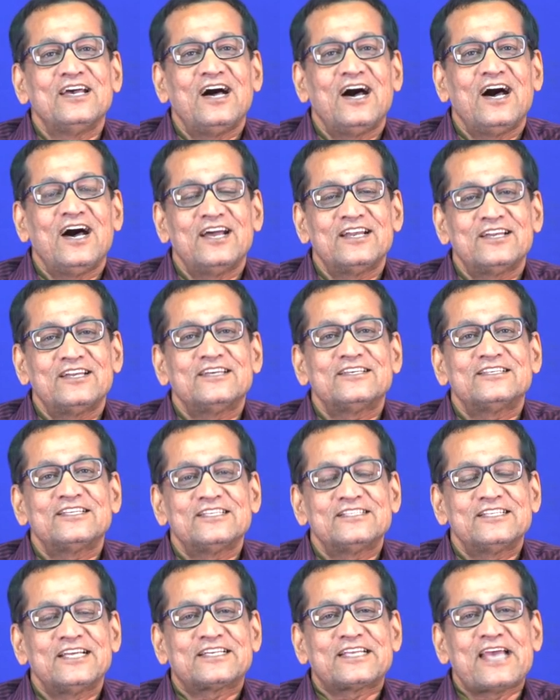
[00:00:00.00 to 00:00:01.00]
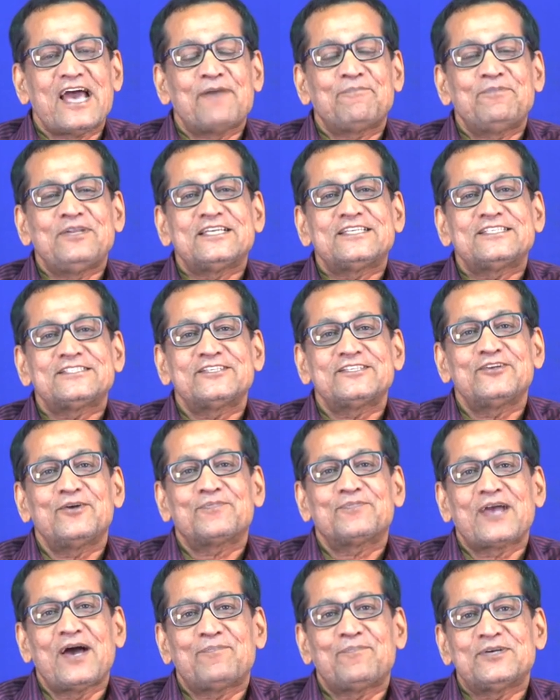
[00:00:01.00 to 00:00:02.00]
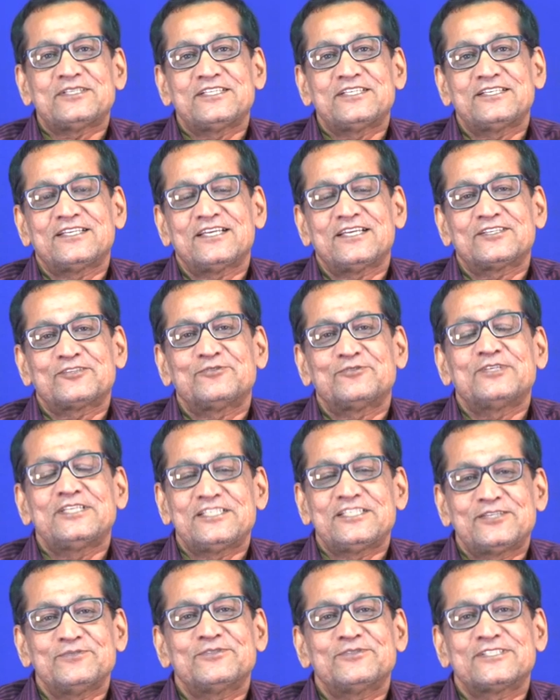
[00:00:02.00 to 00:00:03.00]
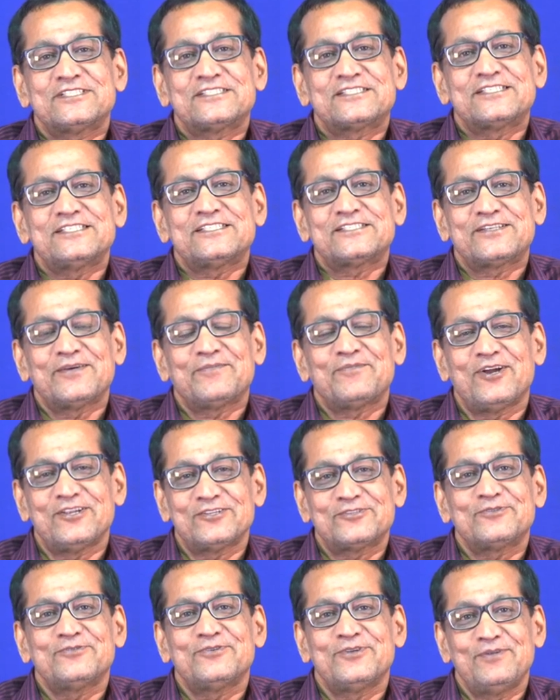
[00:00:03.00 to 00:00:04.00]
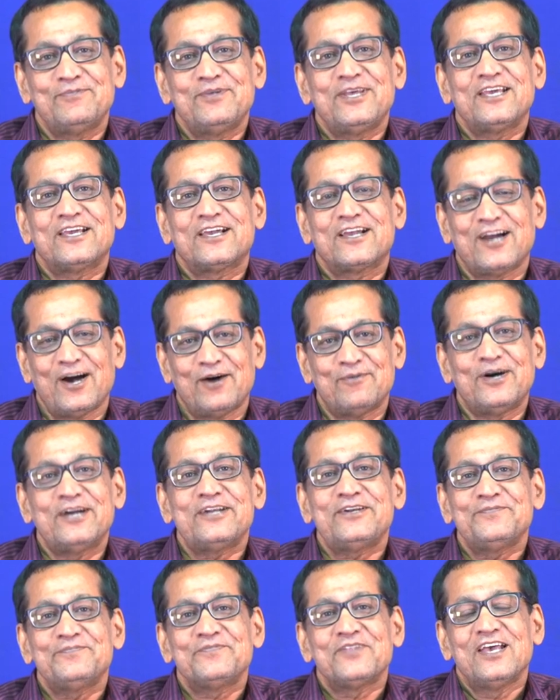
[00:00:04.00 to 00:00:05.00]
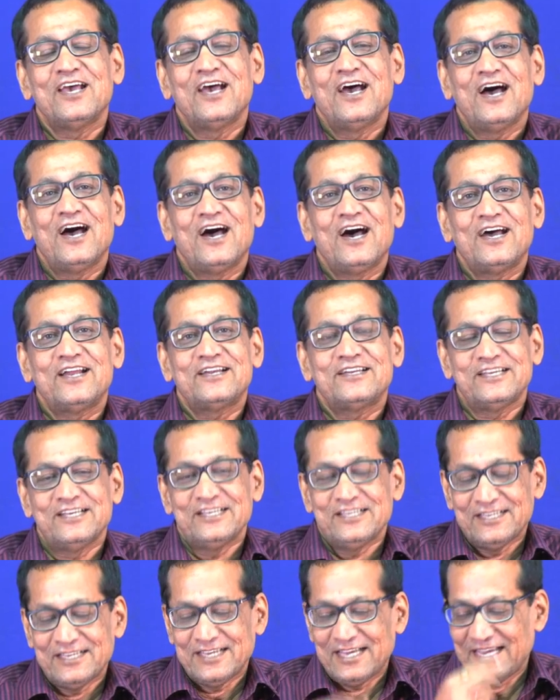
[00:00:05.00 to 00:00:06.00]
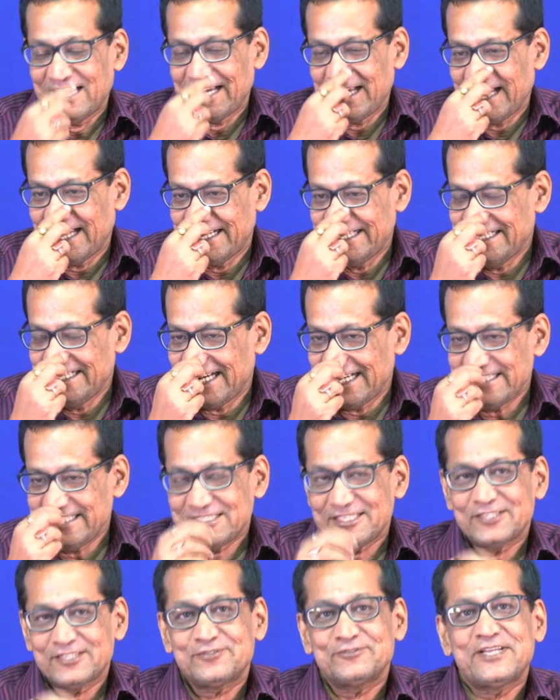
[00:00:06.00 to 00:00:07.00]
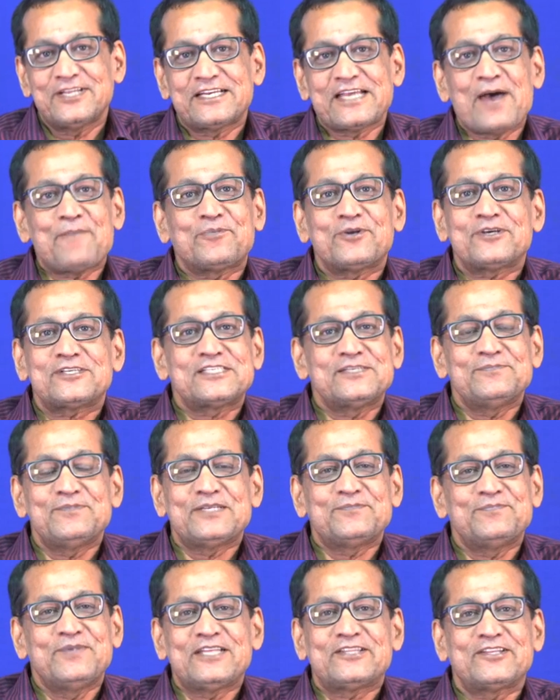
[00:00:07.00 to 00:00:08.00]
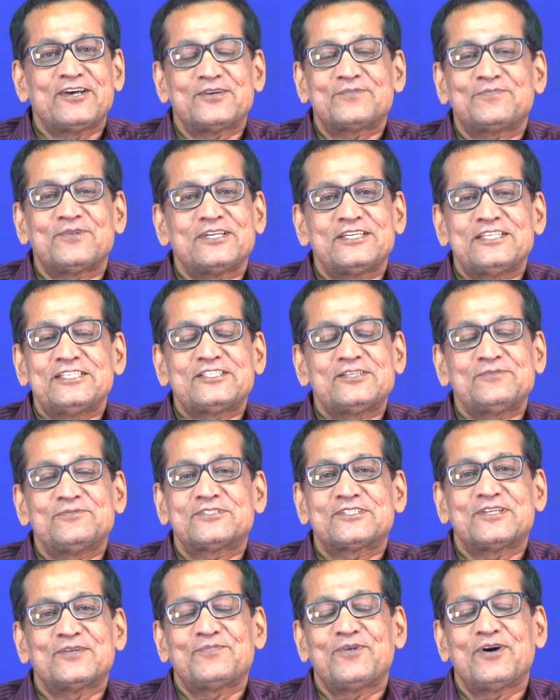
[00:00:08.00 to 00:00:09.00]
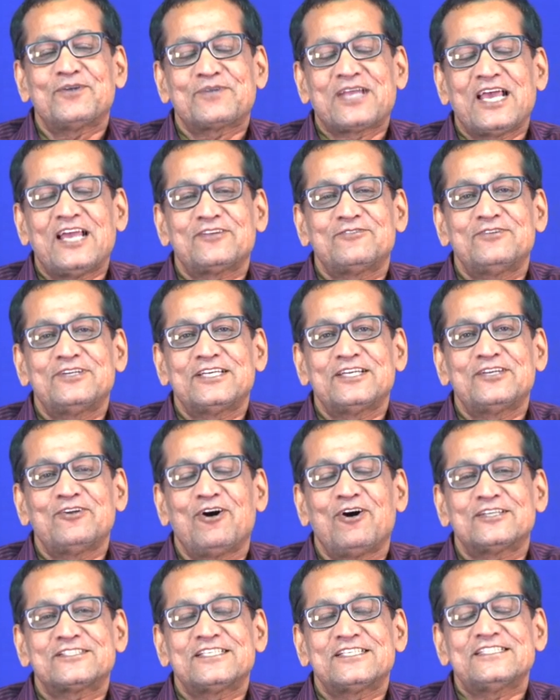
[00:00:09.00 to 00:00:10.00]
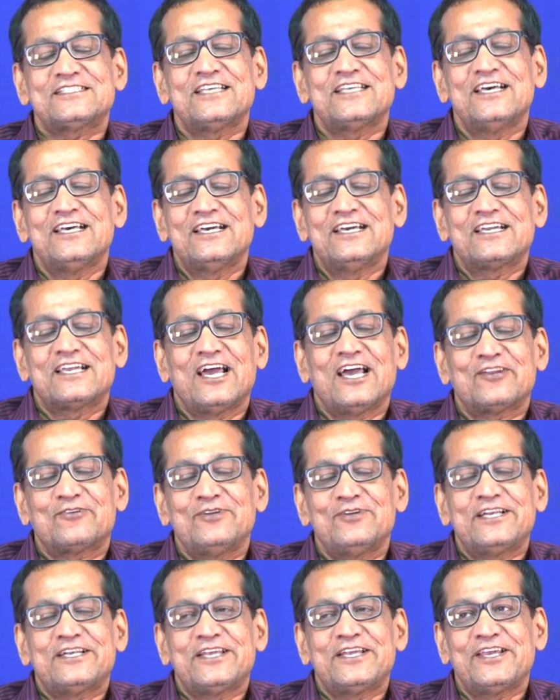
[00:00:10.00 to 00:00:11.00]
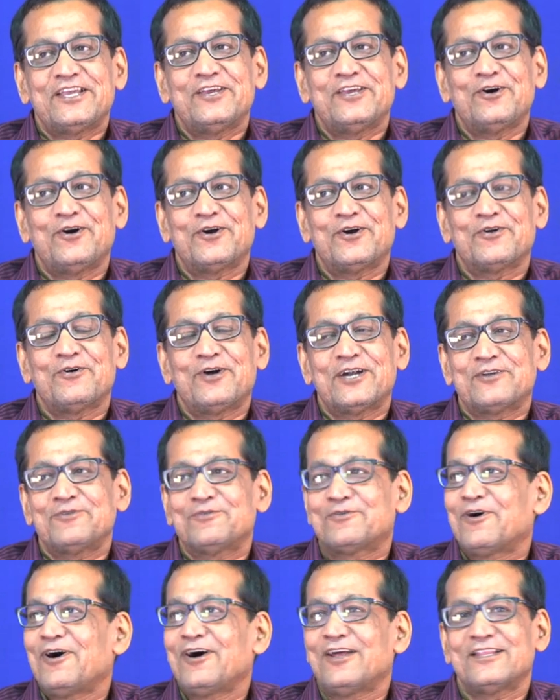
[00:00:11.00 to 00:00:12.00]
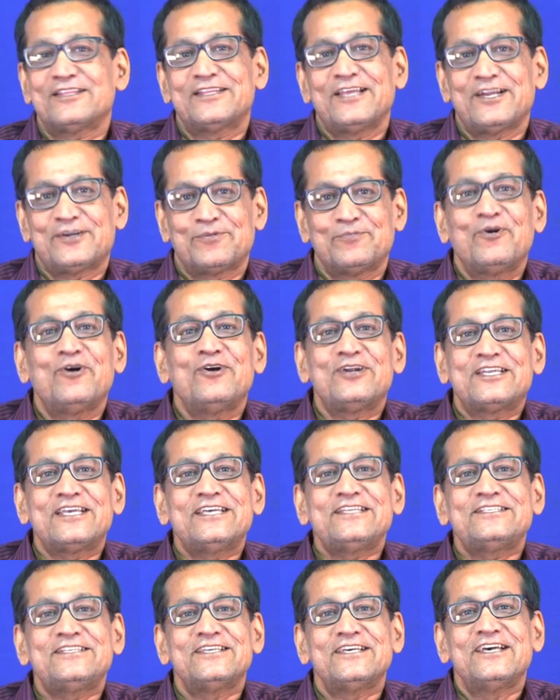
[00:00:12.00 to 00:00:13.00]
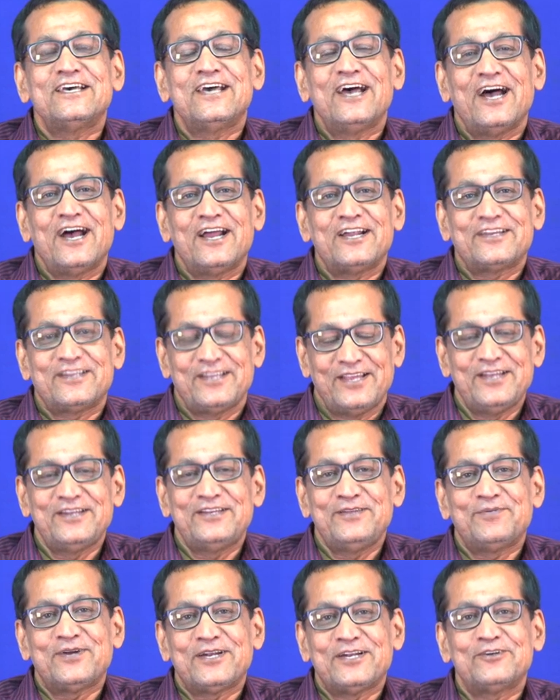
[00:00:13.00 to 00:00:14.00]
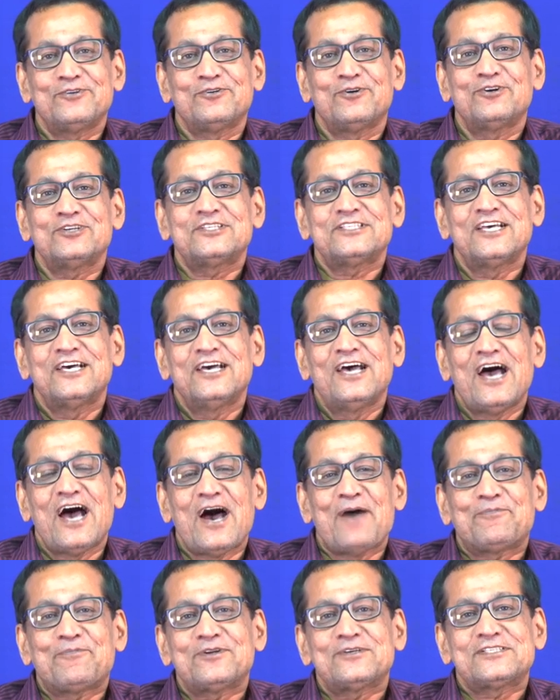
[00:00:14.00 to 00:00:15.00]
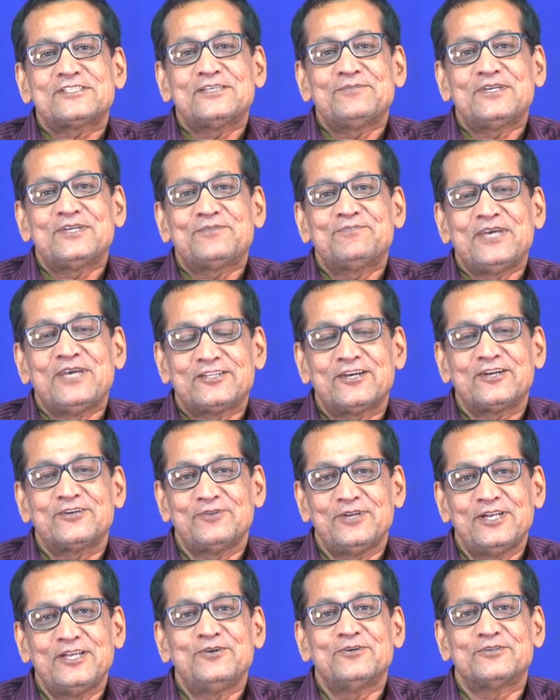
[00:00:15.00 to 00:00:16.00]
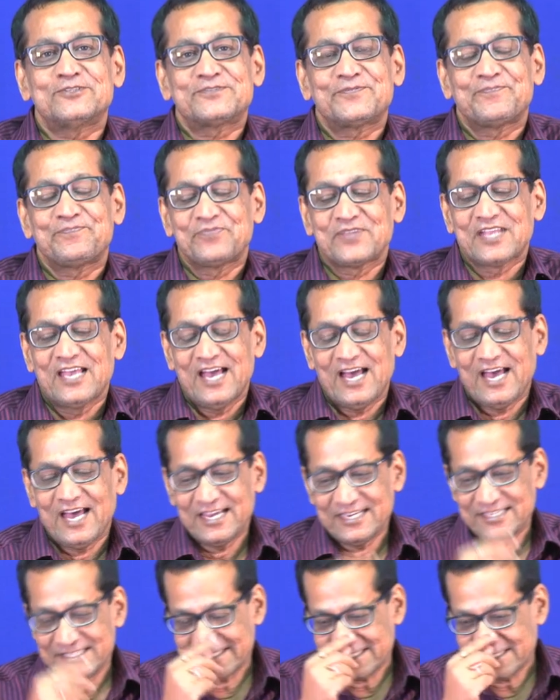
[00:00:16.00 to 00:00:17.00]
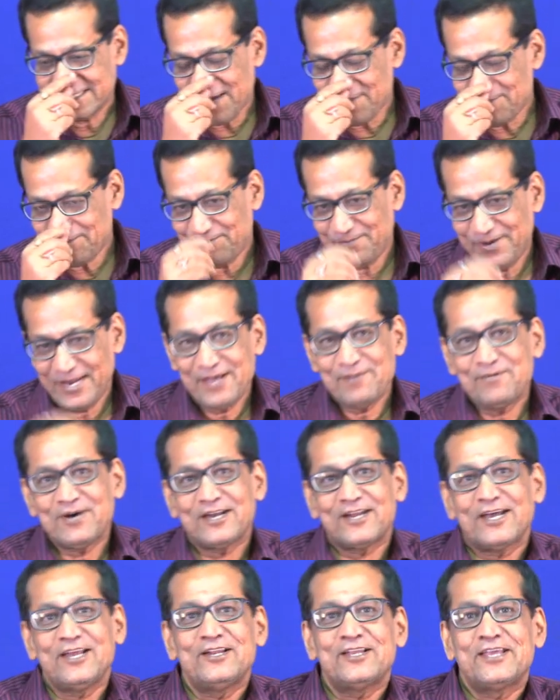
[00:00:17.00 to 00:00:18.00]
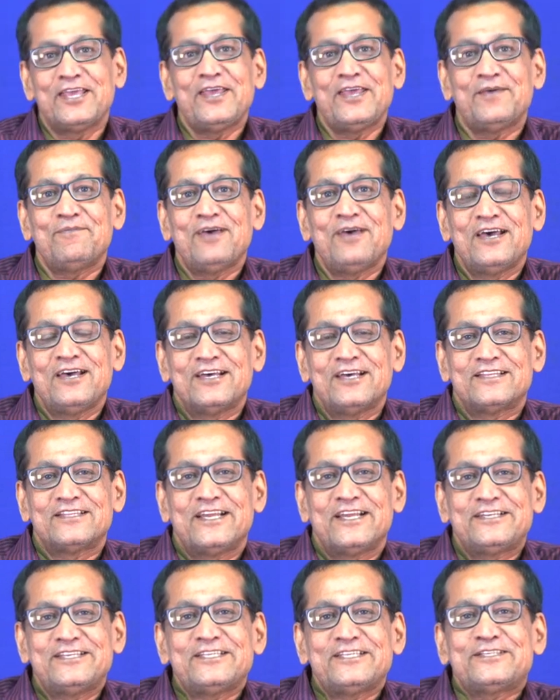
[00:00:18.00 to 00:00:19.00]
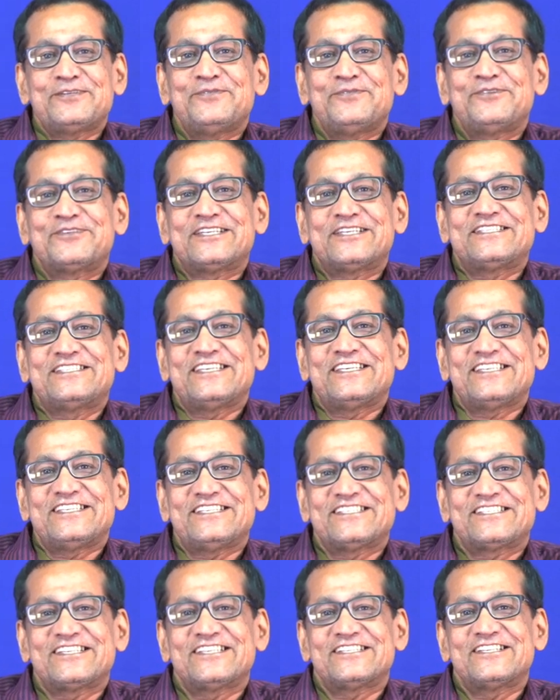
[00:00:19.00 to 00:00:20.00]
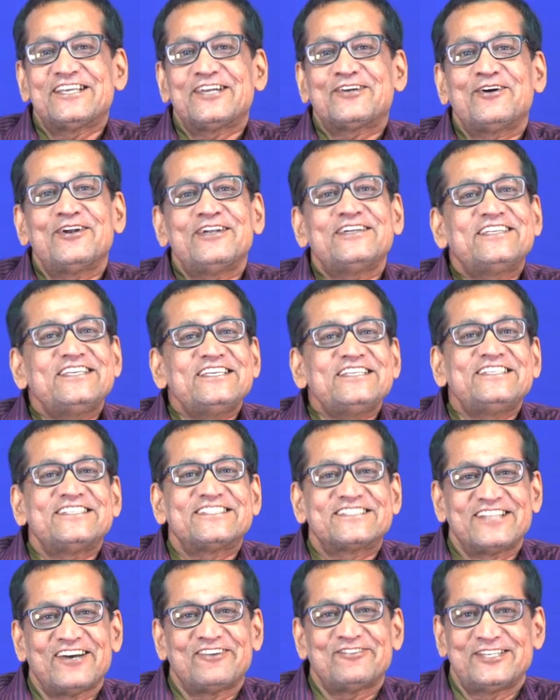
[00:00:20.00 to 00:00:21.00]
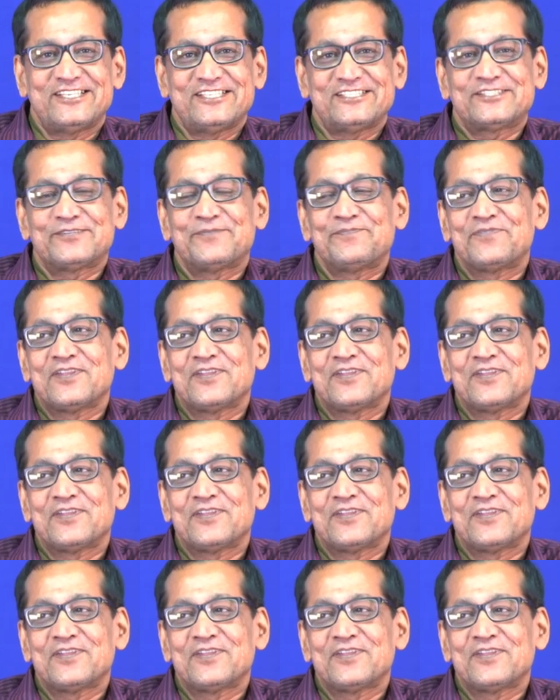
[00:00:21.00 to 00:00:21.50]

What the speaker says: and that application of capacitors to distribution system also will be covered, and in addition to that approximate method for distribution for calculating losses, calculating your what you call that voltage at different nodes, approximate method will use, and some flavor I will give that distributed generation they call DGs nowadays,